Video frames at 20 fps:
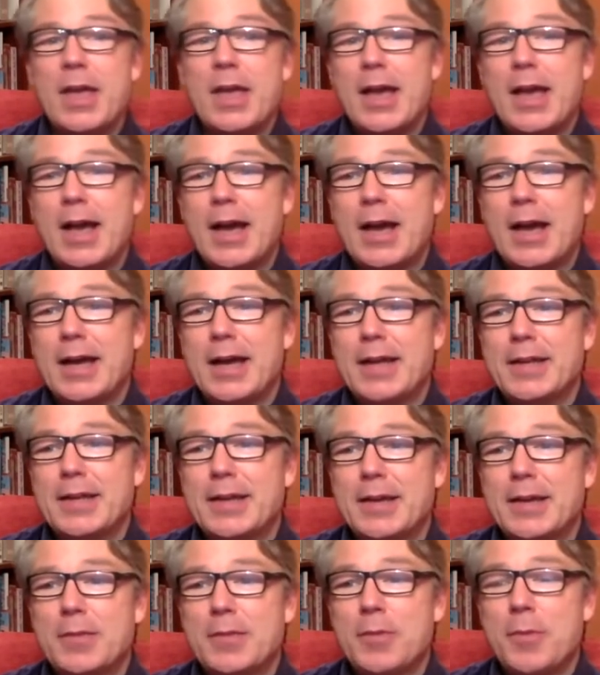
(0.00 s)
And
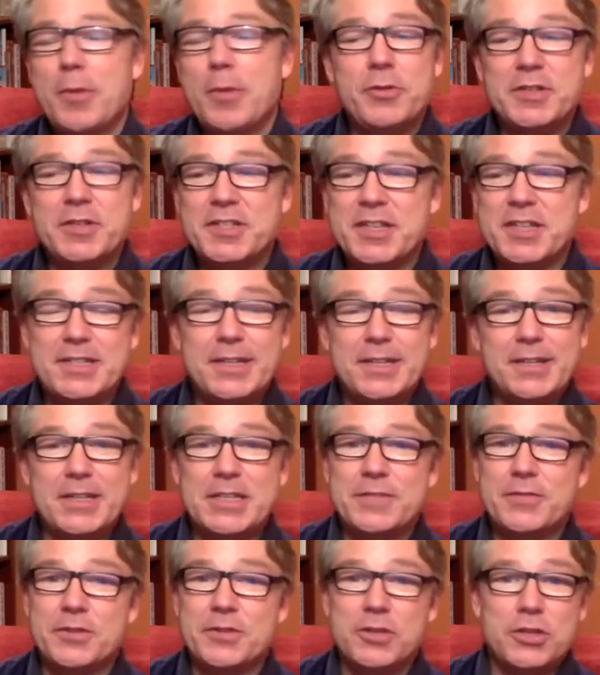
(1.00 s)
mum had resisted
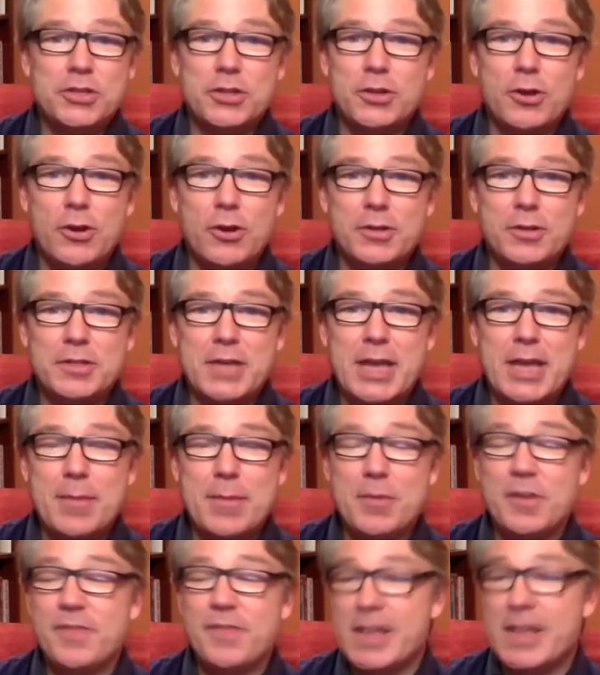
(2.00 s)
this for such a long
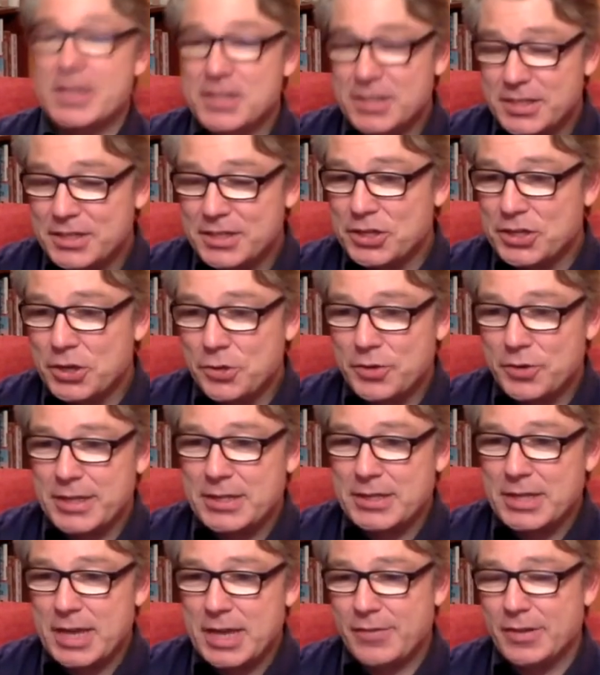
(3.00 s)
time, but eventually she
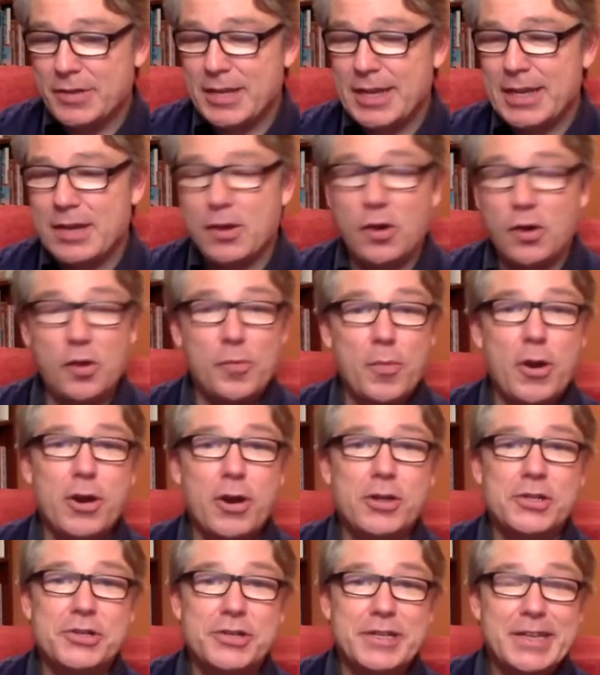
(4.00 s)
agreed to have a lady called
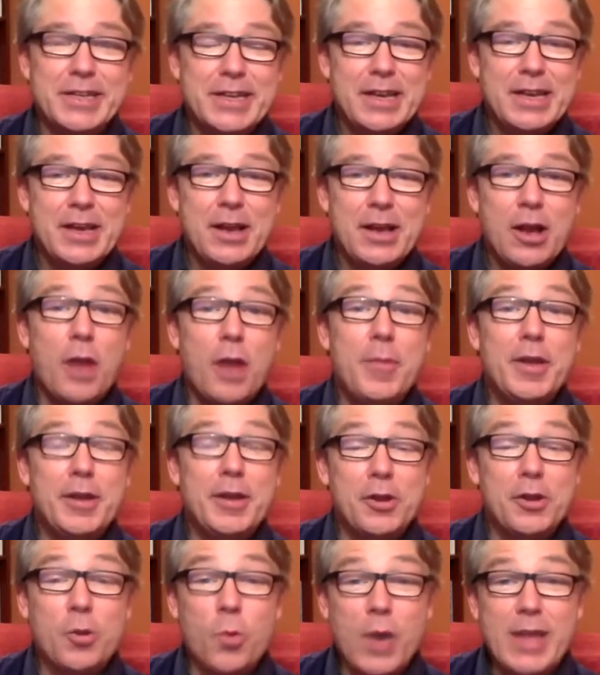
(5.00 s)
Marjorie come in
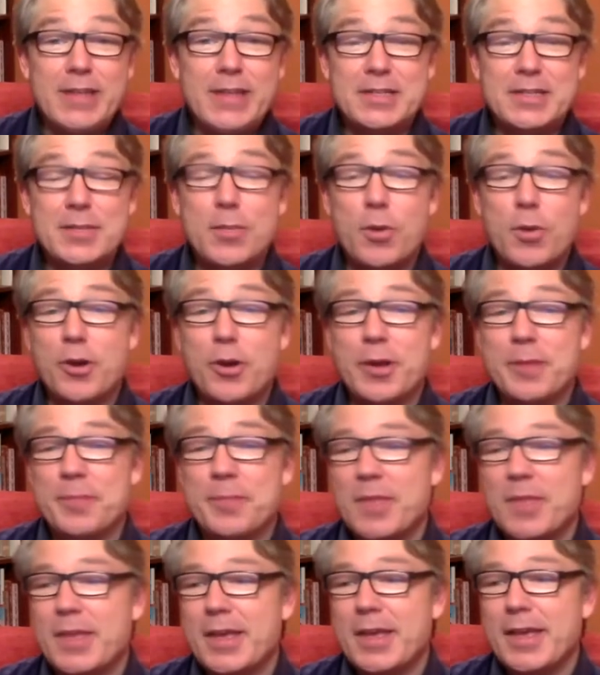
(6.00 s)
on a Wednesday morning.
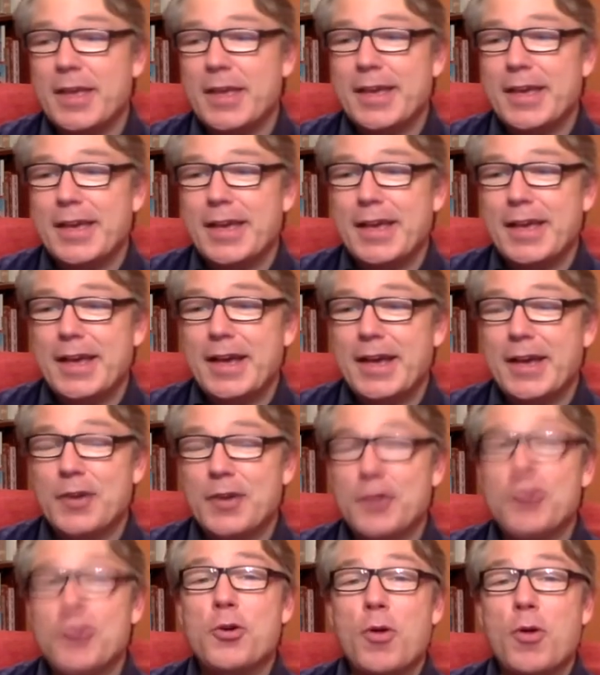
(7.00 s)
And do
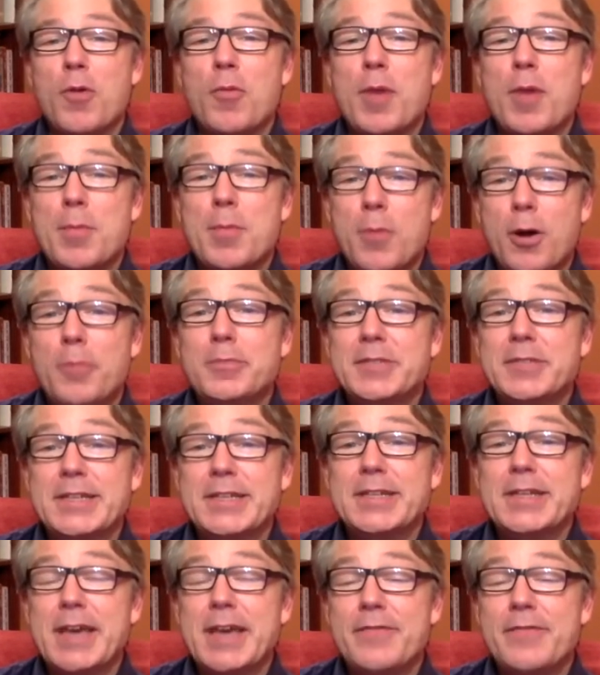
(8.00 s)
you know what my mum
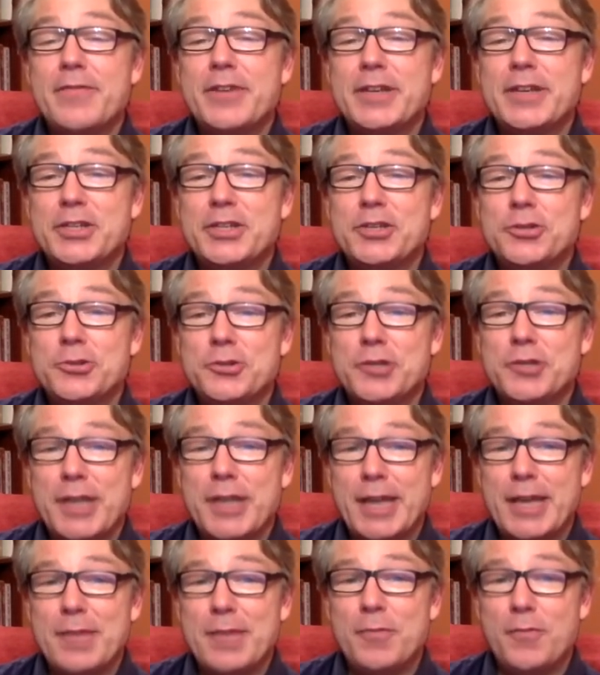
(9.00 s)
did every Tuesday
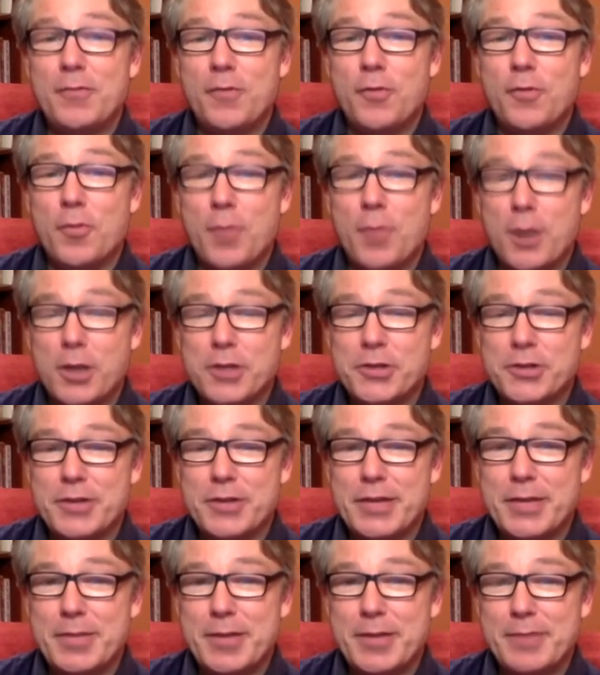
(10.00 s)
night before Marjorie
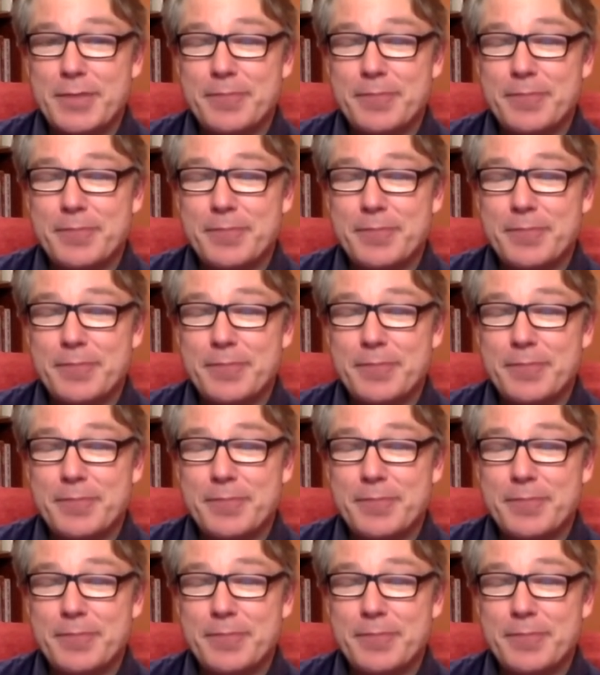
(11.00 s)
came in?